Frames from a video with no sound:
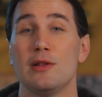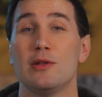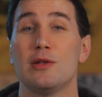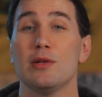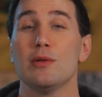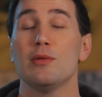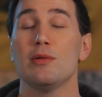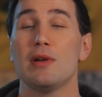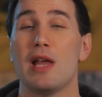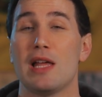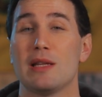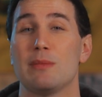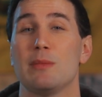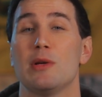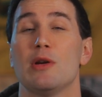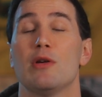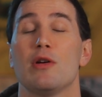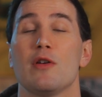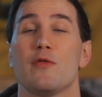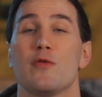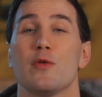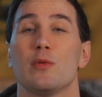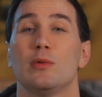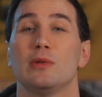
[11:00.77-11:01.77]
do let me
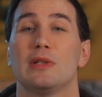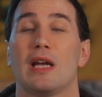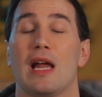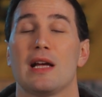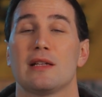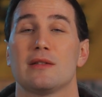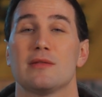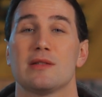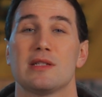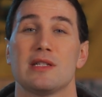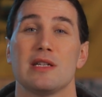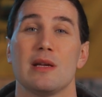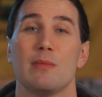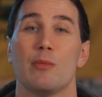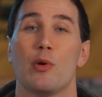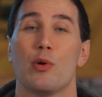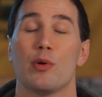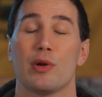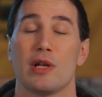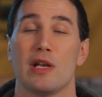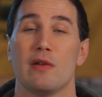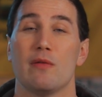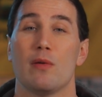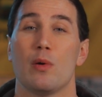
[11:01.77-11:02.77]
know if you would like to see
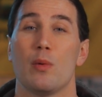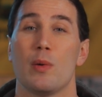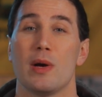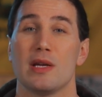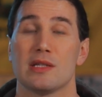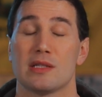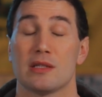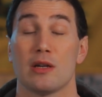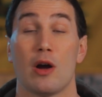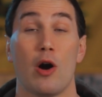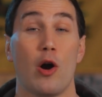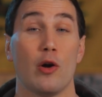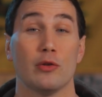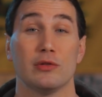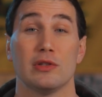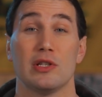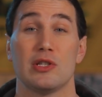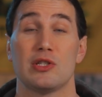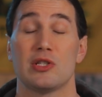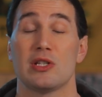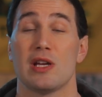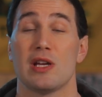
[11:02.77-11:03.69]
more giveaways on the